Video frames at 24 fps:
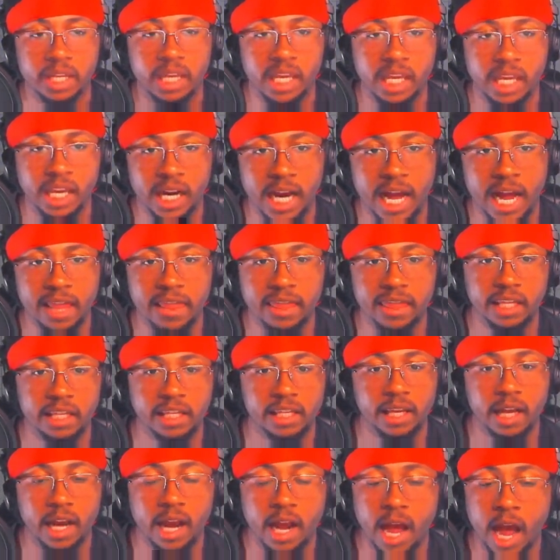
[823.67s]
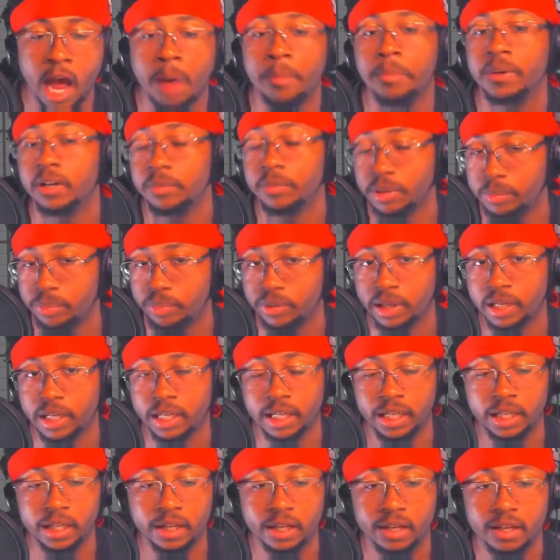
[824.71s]
and I think I'm going to be
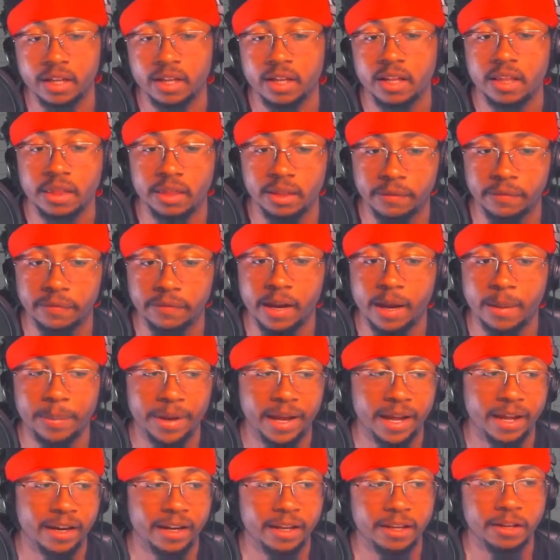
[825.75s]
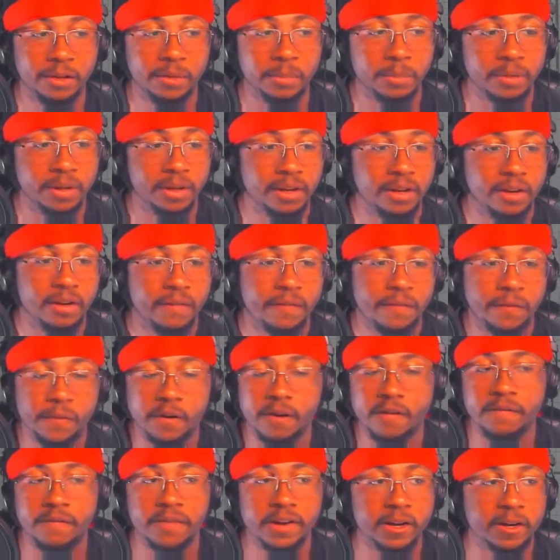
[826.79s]
playing the flop out of him for a
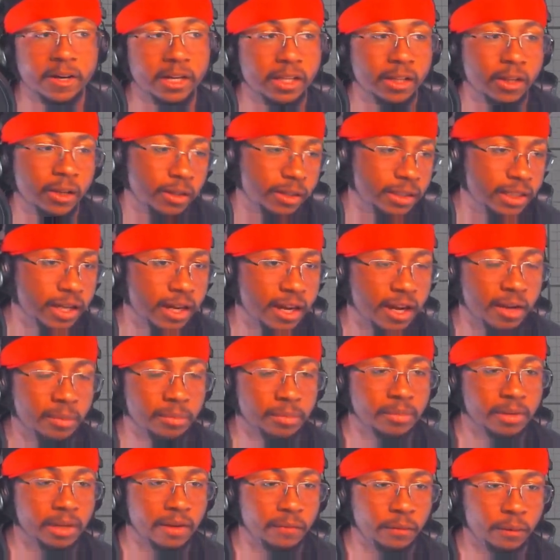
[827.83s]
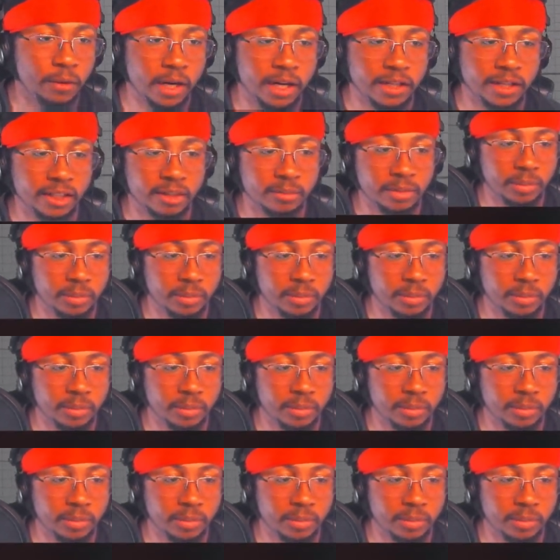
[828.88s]
very long time. If you guys are going to